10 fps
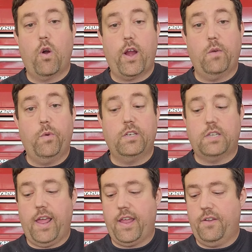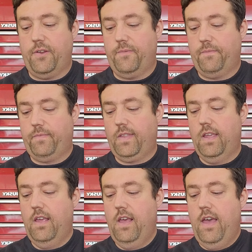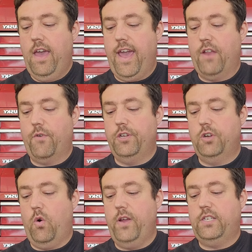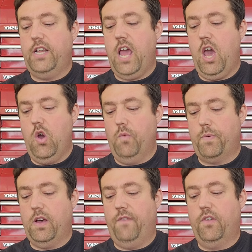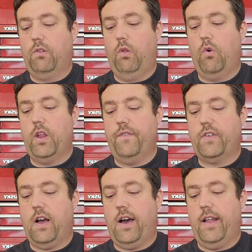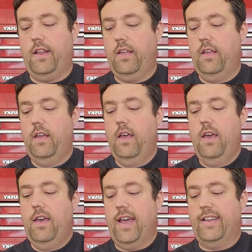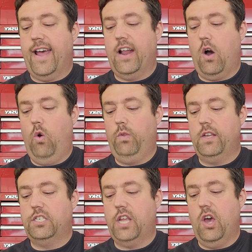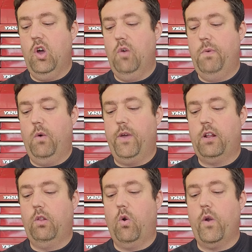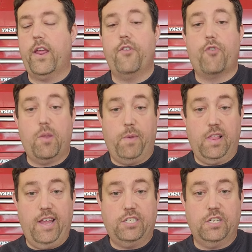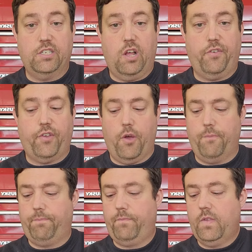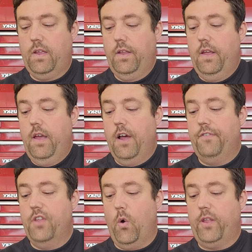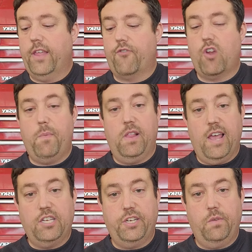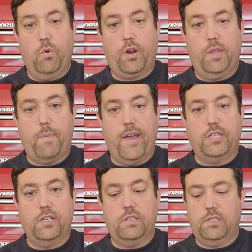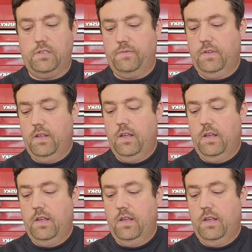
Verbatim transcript: wherein we stand, and rejoice in hope of the glory of God. And not only so, but we glory in tribulations also, knowing that tribulation worketh patience,